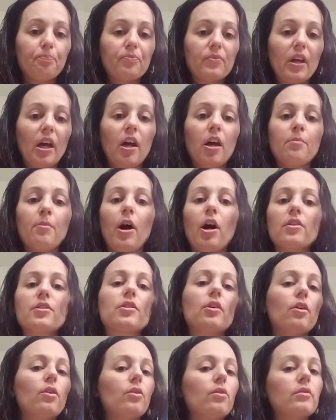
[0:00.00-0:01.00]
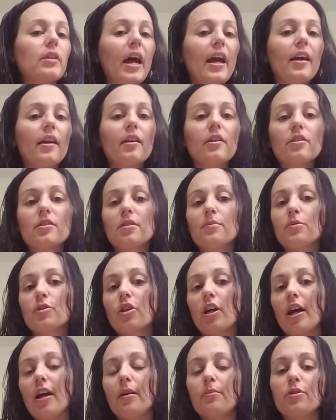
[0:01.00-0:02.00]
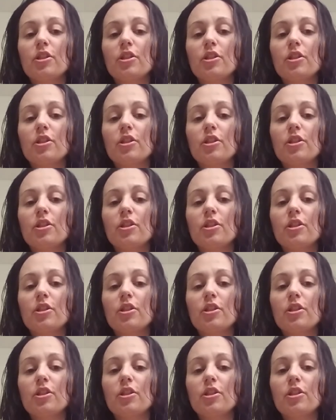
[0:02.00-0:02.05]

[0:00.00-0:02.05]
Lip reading: Also like, subscribe,